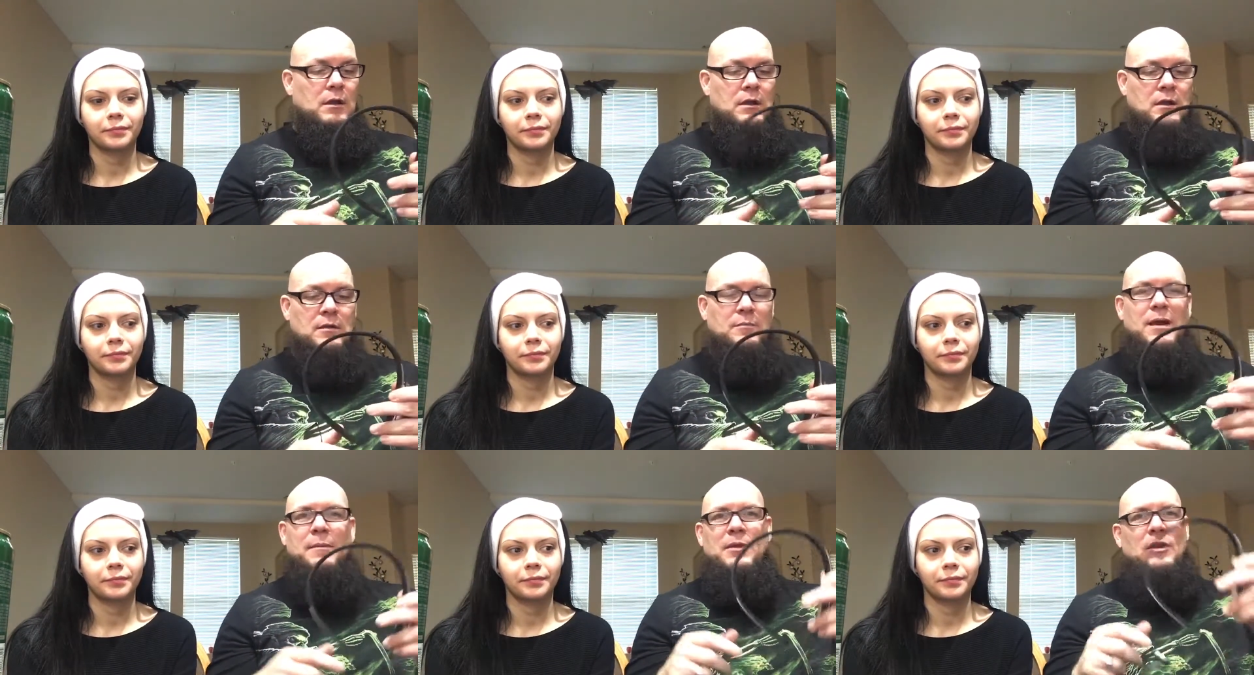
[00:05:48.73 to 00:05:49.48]

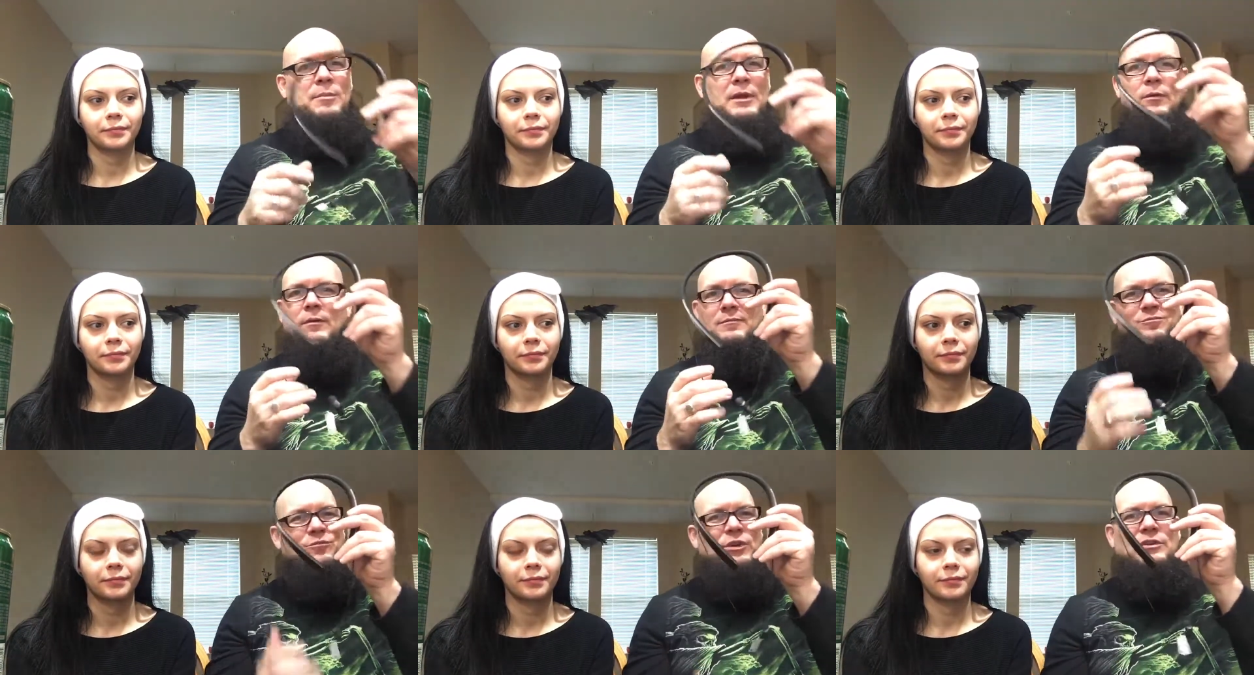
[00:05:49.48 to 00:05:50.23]
Speaker 1: Um, I'm going to be
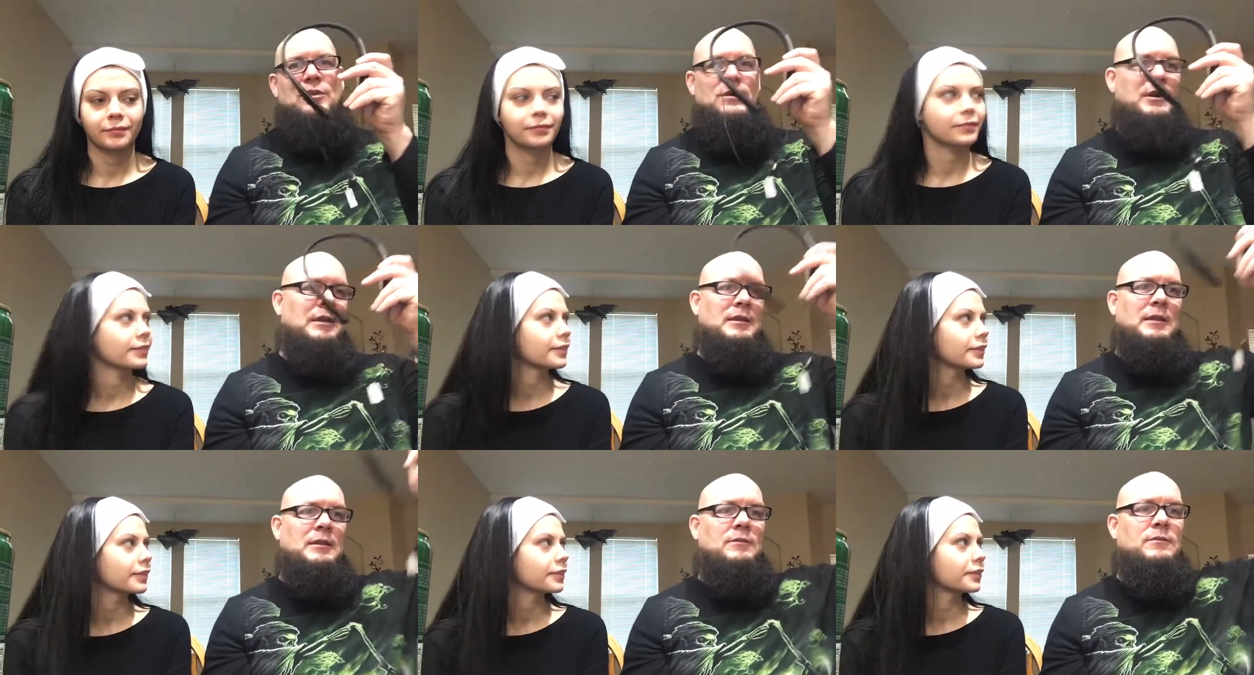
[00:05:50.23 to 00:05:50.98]

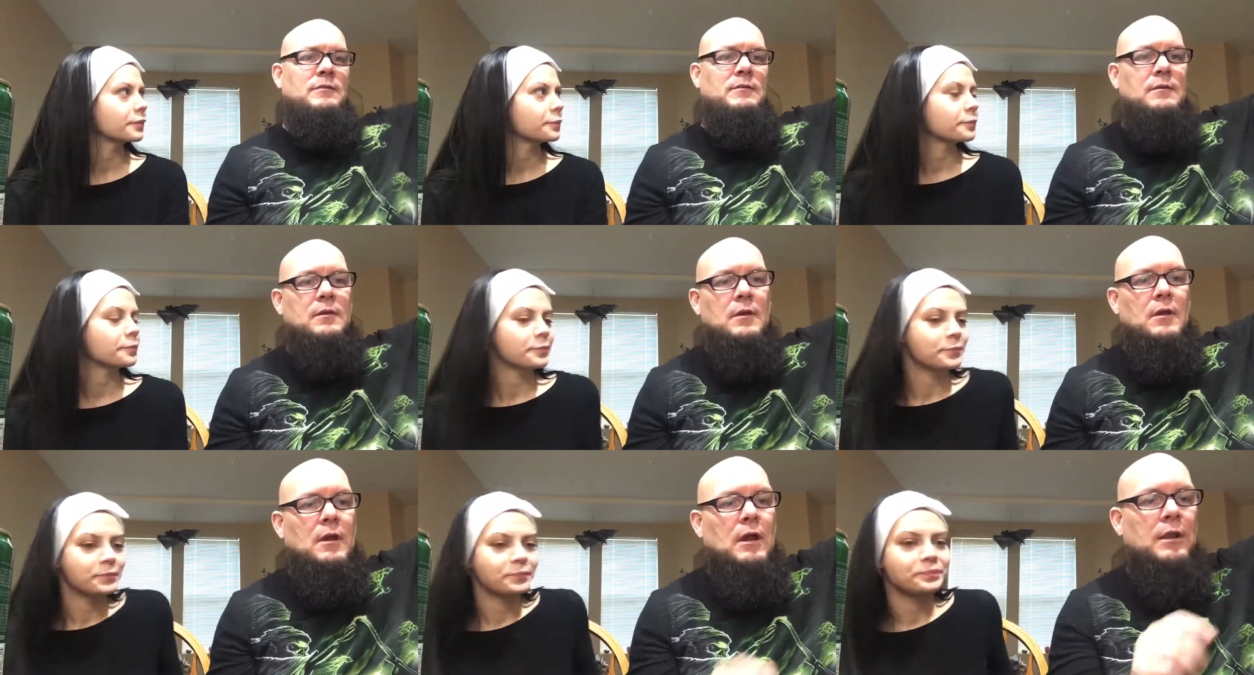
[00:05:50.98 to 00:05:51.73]
returning these.
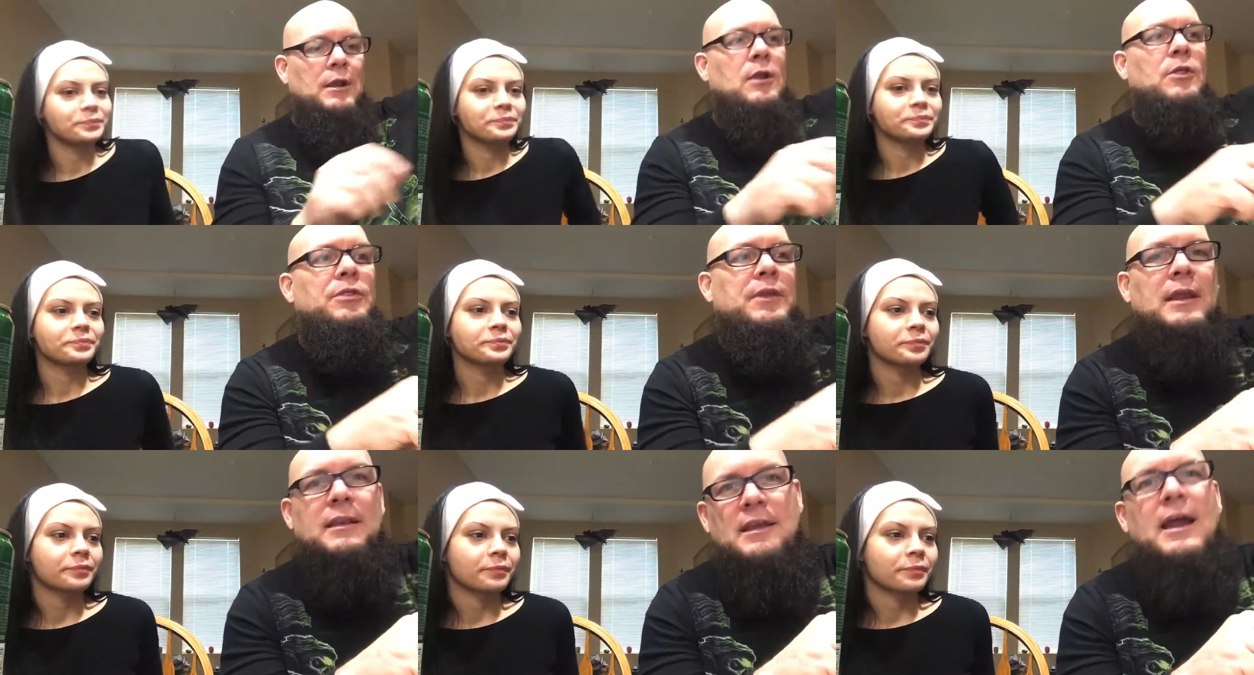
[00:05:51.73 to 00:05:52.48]
Another
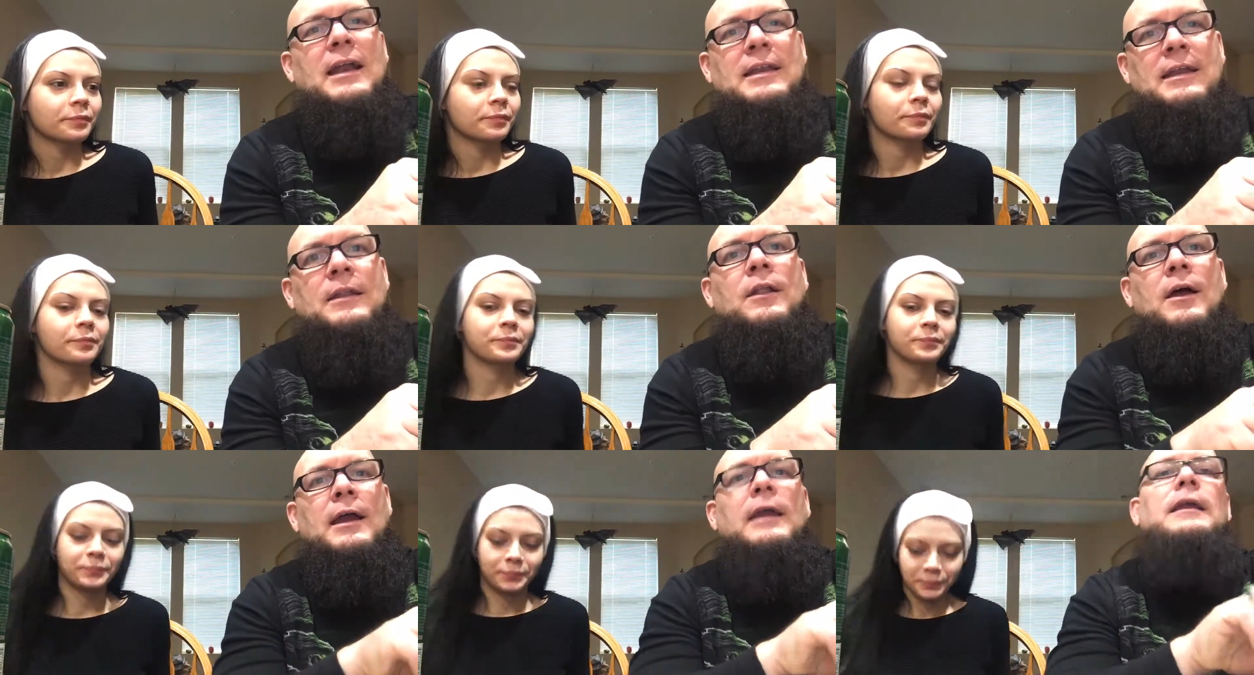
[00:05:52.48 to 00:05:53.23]
thing that I
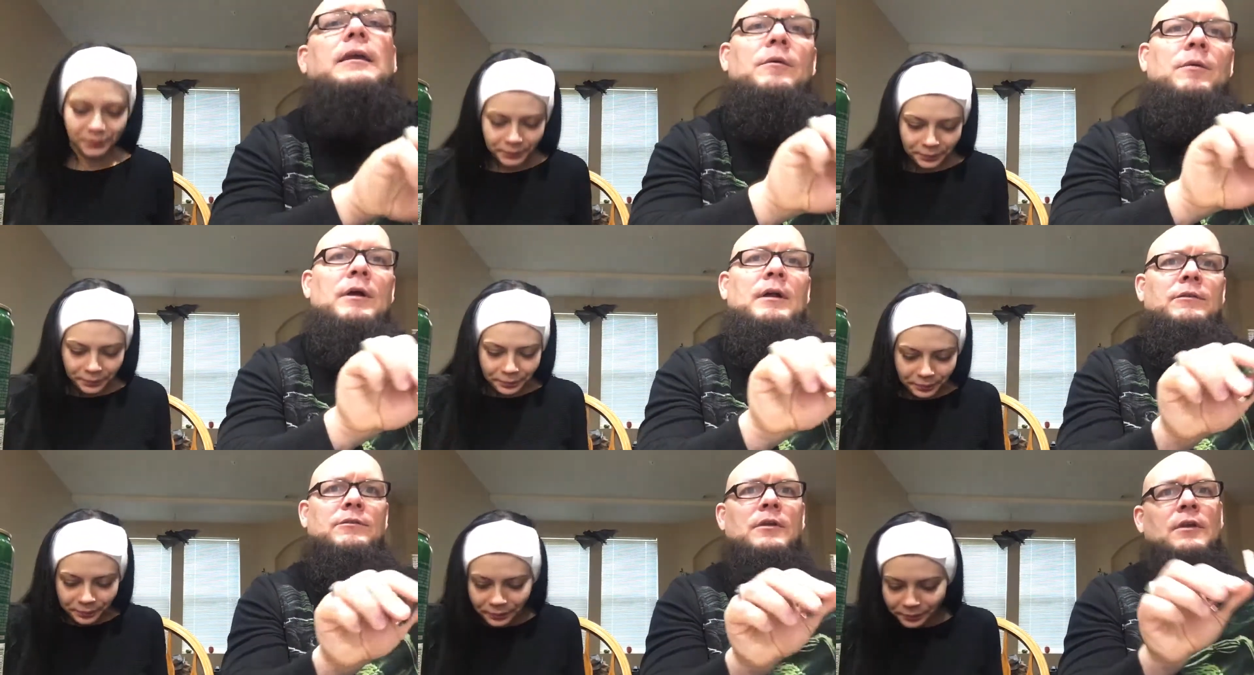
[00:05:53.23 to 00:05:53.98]
didn't like
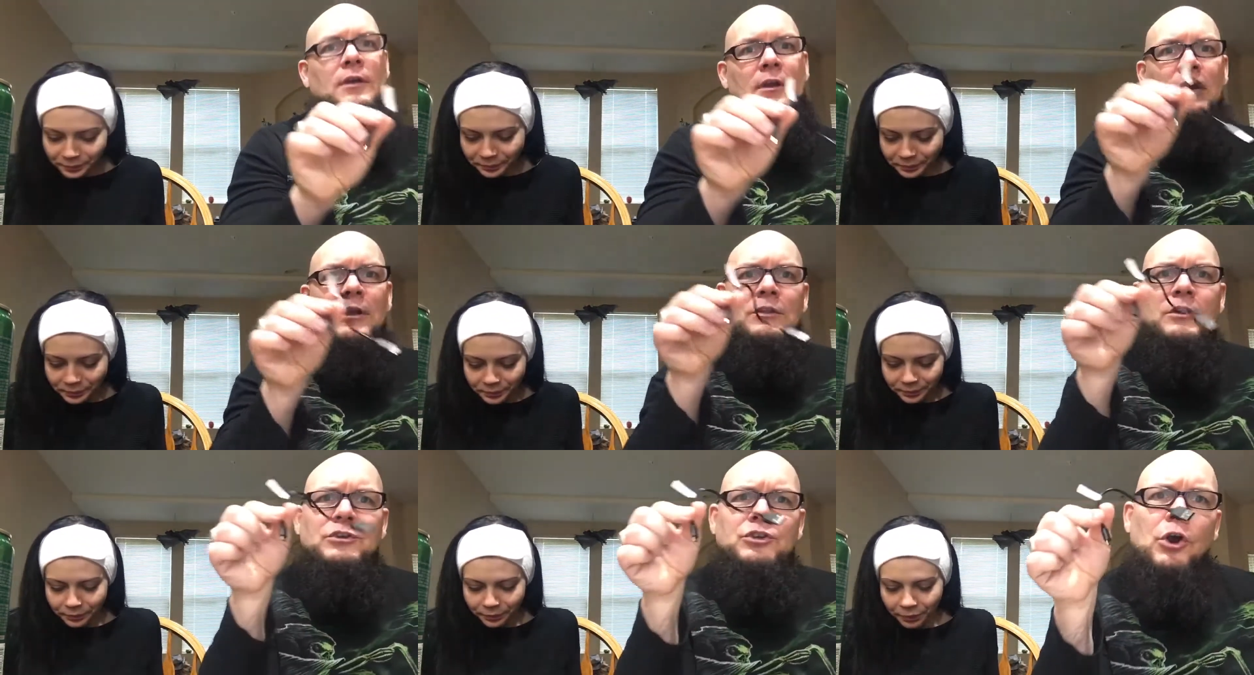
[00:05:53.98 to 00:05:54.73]
was
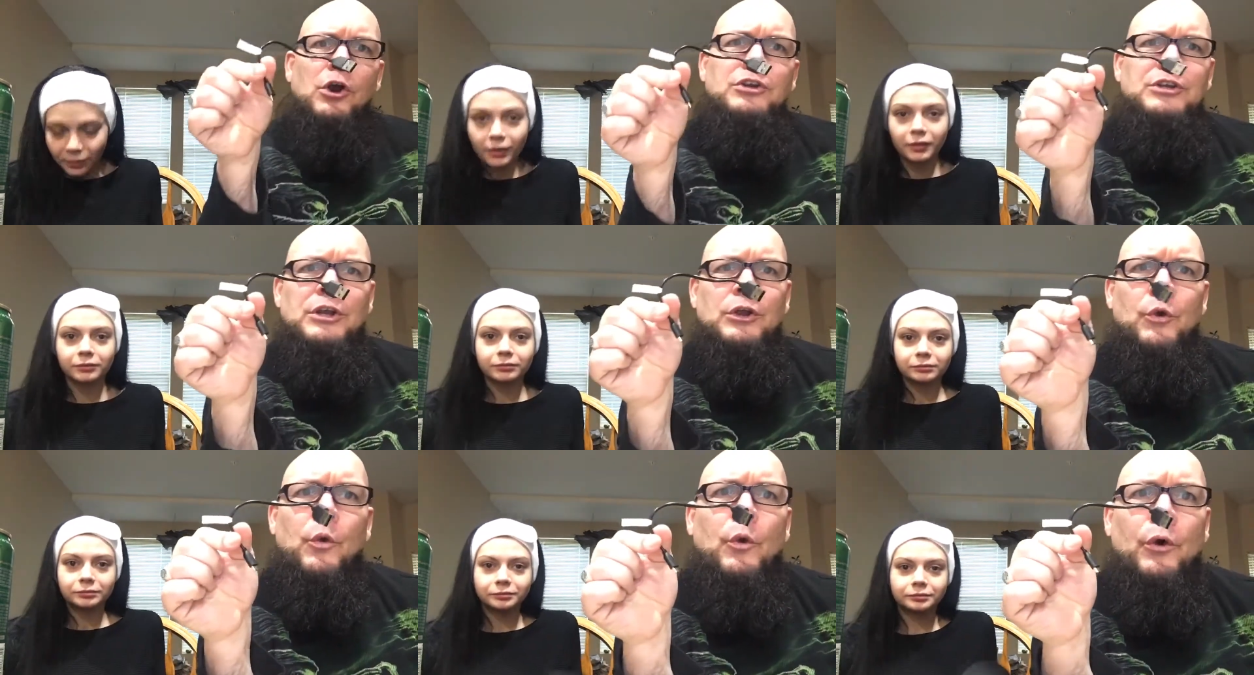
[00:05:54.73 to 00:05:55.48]
the
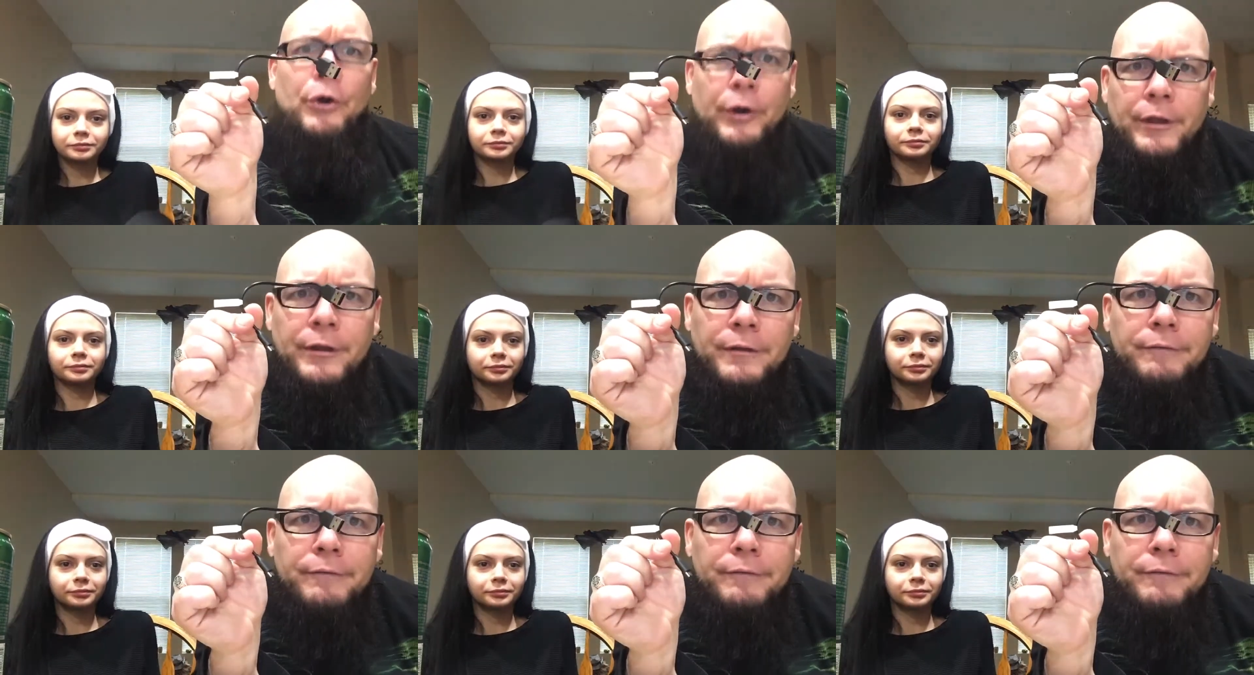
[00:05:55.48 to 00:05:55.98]
charging cord.